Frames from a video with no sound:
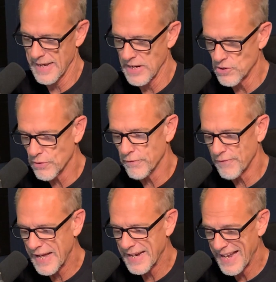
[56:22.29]
and you'll
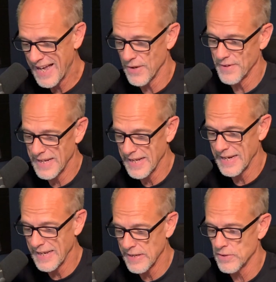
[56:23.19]
find out it
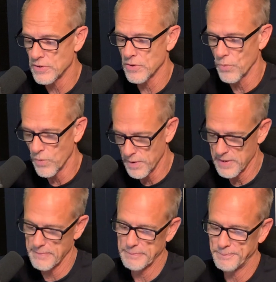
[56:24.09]
is worth it.